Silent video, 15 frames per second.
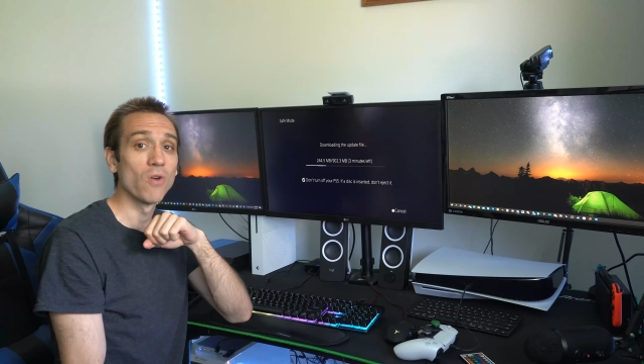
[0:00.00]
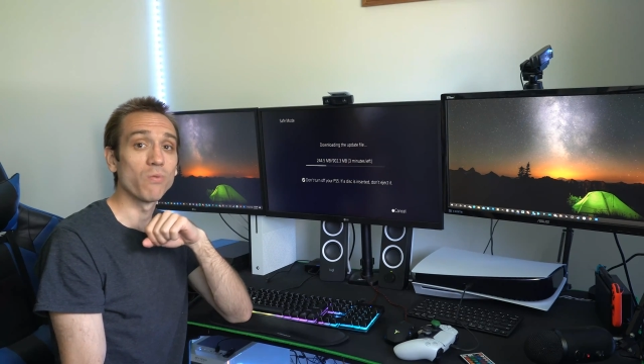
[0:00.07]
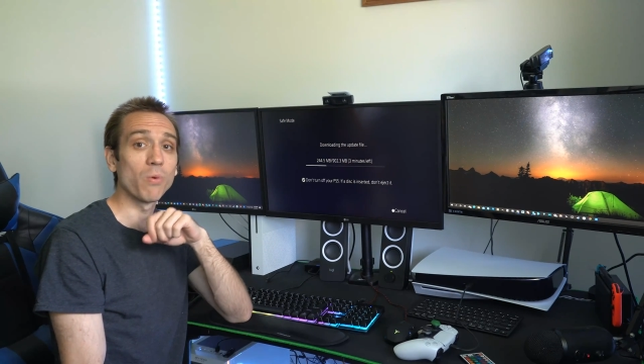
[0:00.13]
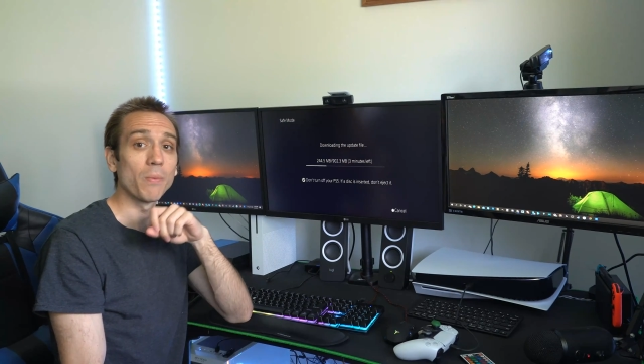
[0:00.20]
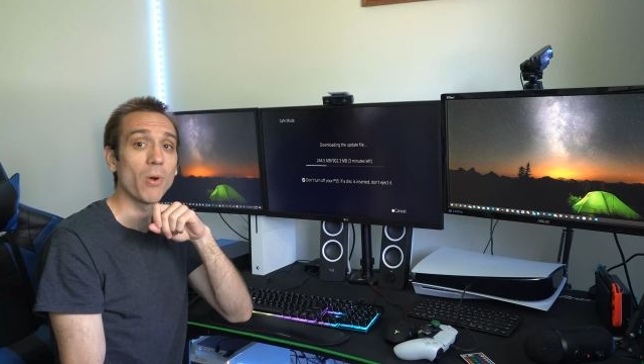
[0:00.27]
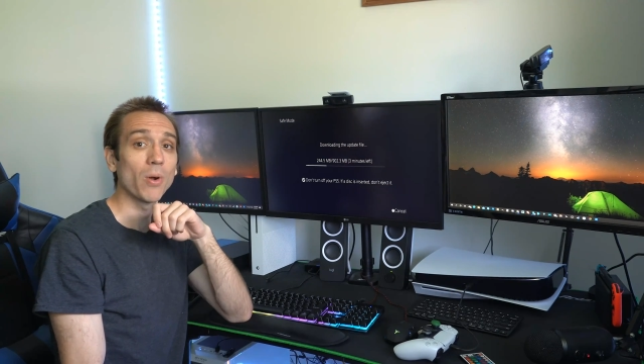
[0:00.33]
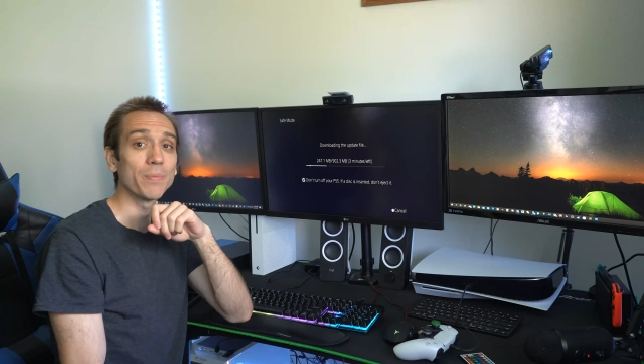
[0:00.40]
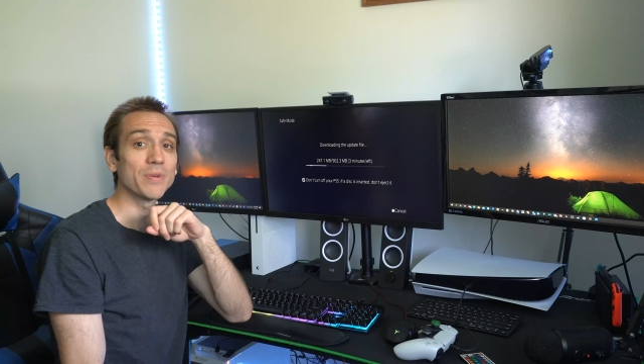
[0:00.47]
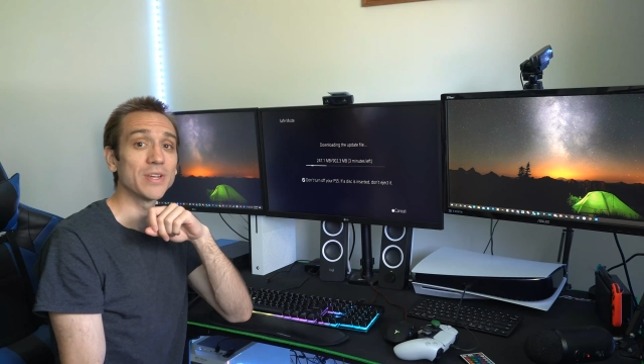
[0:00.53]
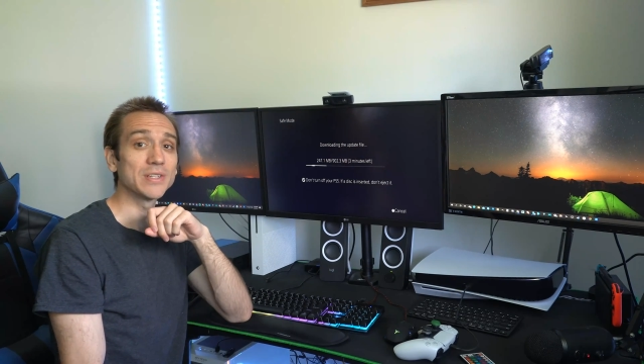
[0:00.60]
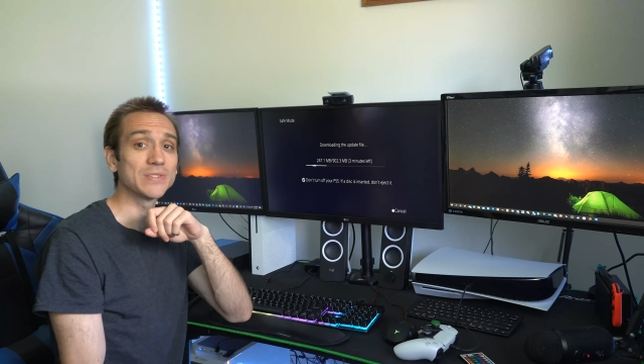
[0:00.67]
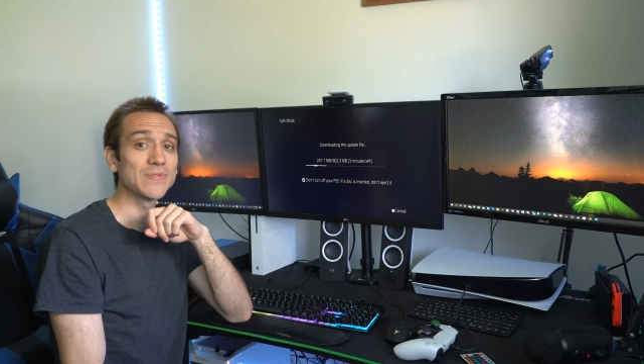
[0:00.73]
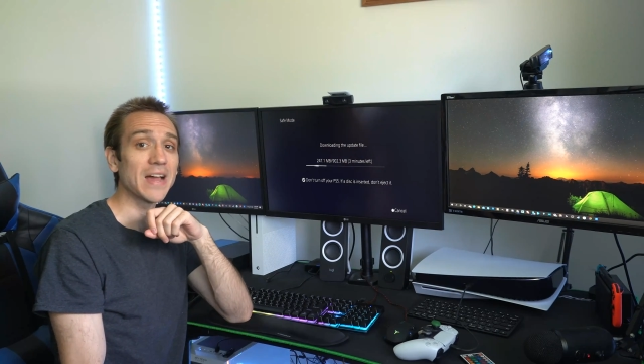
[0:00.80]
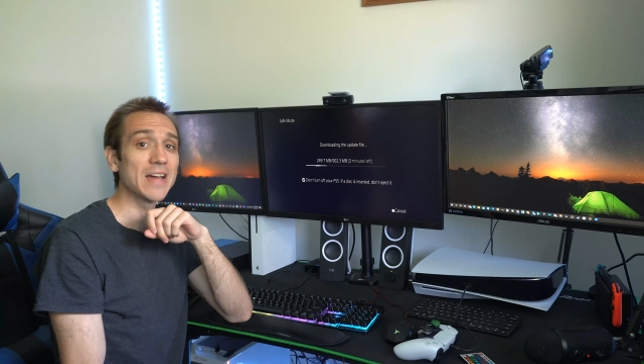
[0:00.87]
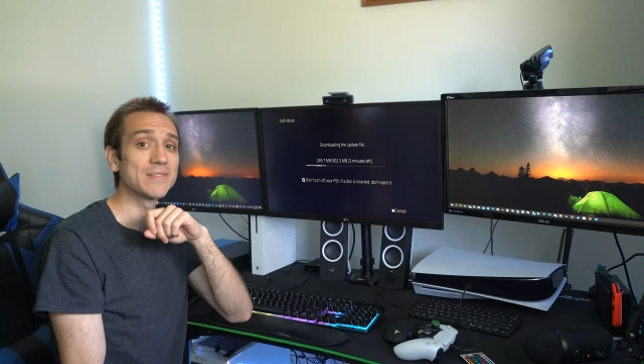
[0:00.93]
for more
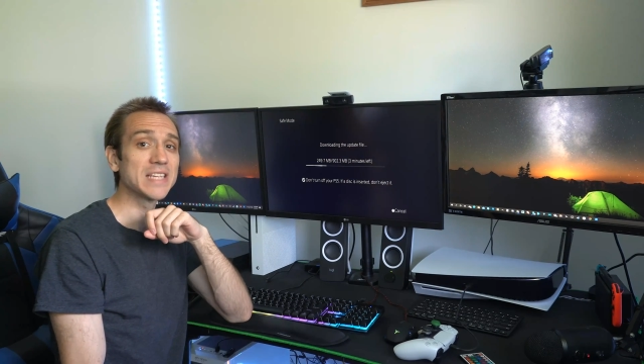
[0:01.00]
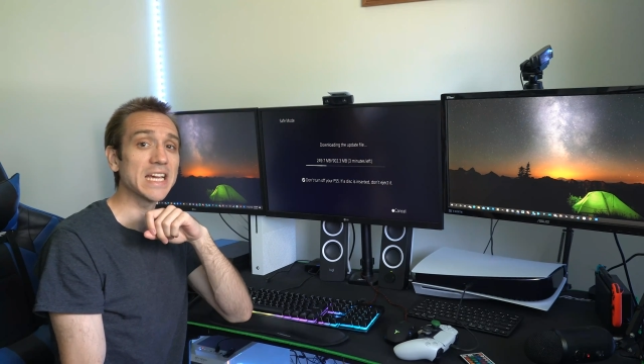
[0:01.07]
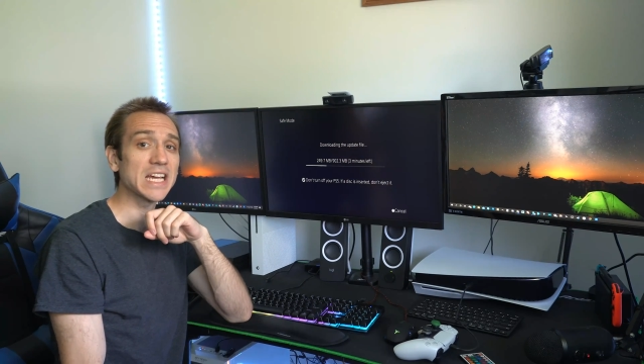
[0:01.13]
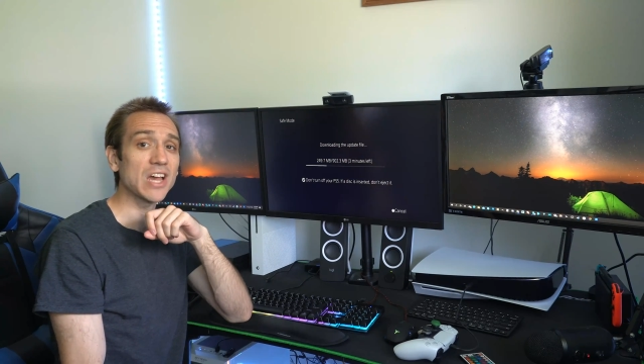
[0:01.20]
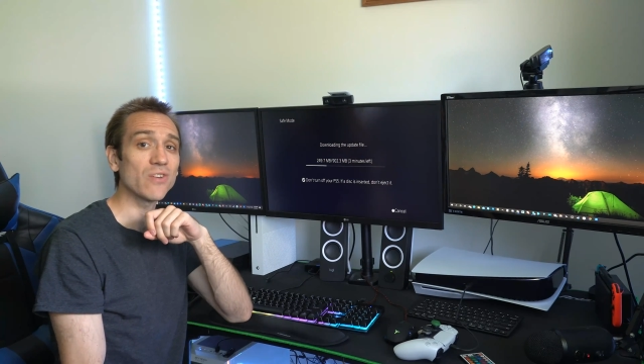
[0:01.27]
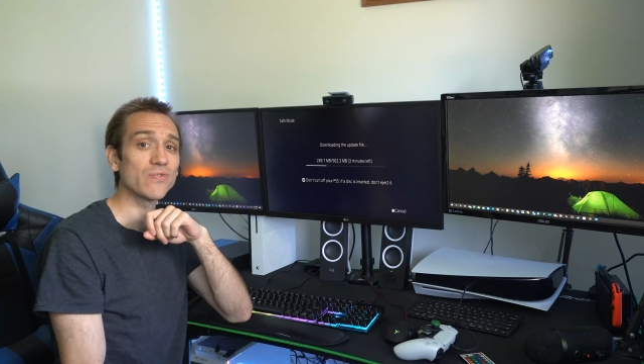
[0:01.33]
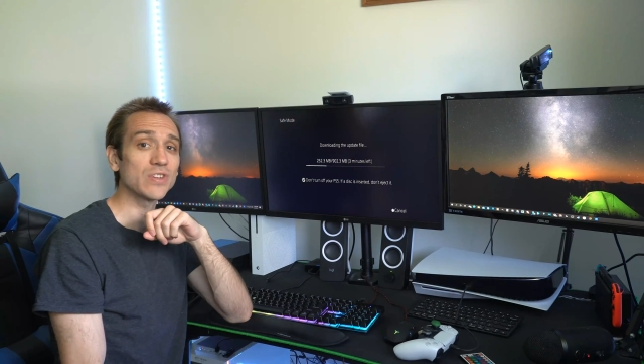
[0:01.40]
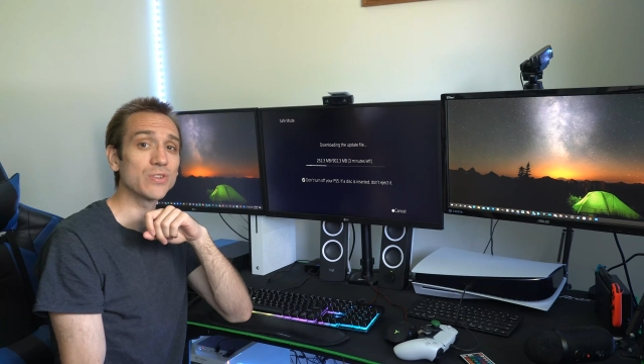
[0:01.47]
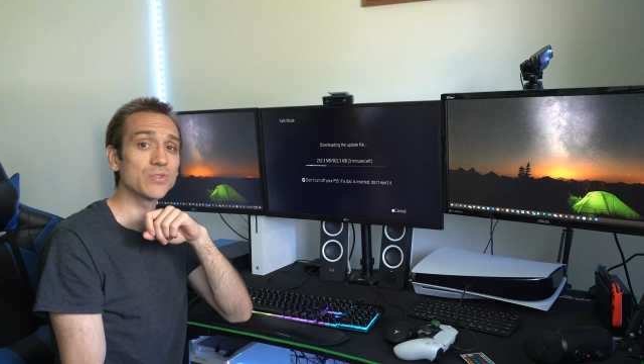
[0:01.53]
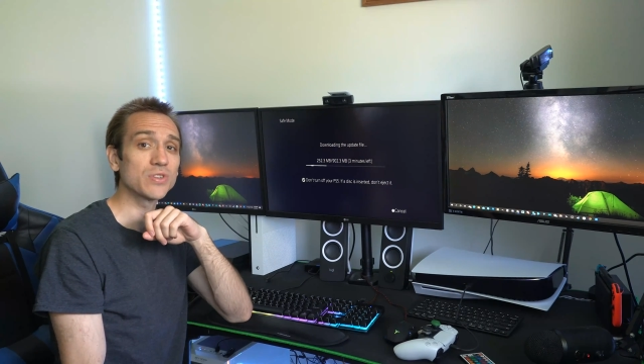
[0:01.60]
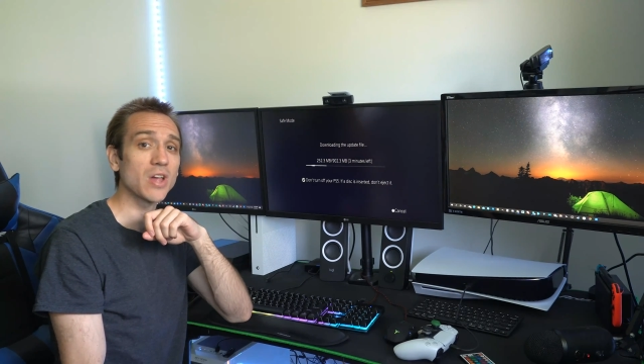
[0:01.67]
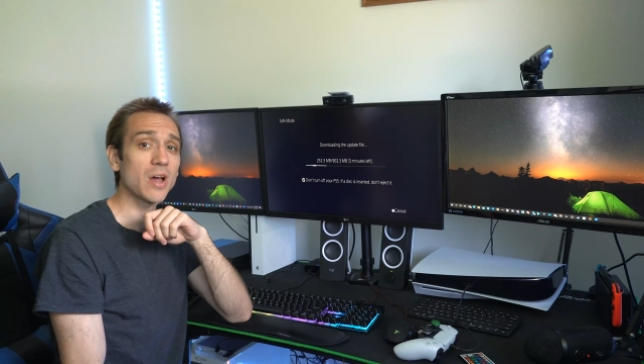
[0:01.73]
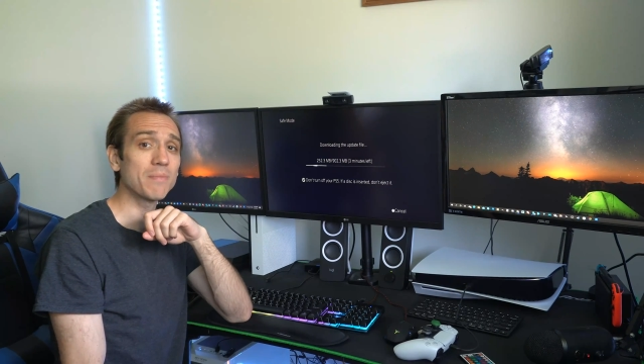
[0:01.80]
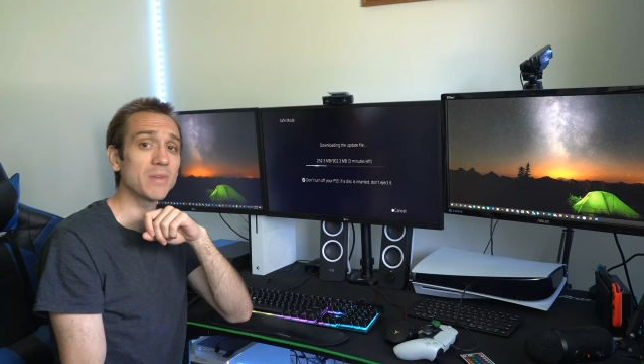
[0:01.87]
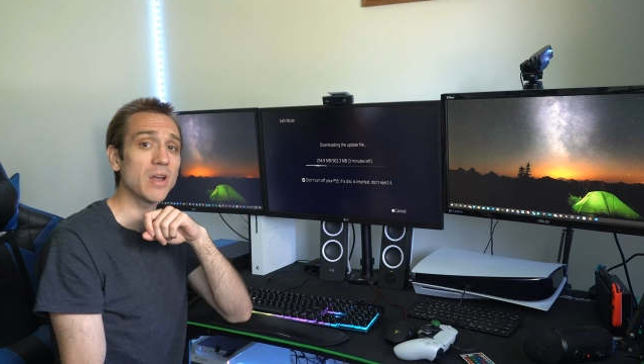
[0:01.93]
PS5 tech out videos
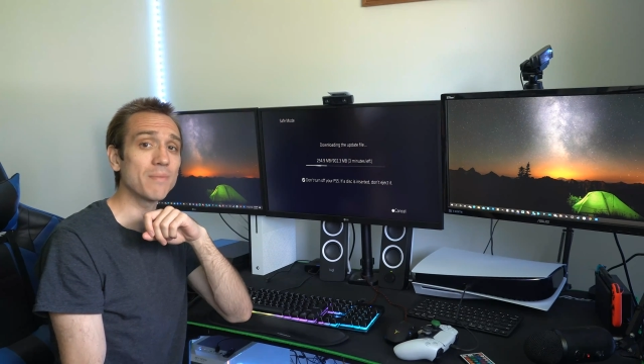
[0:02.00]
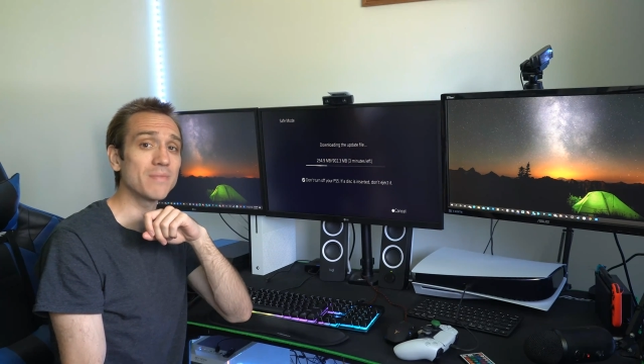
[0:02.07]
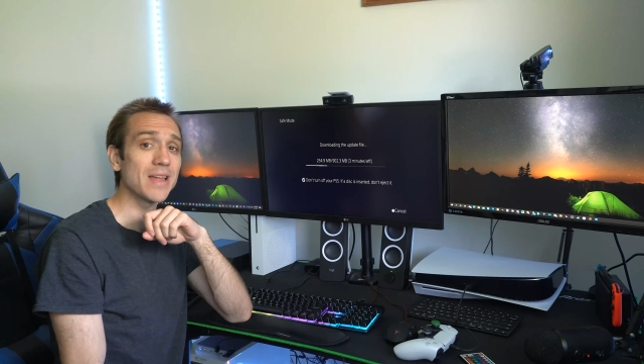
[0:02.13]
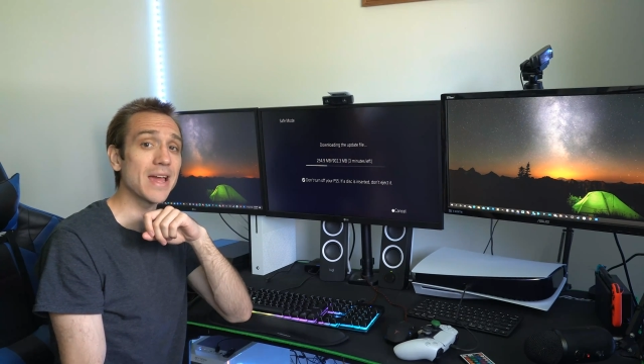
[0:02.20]
coming up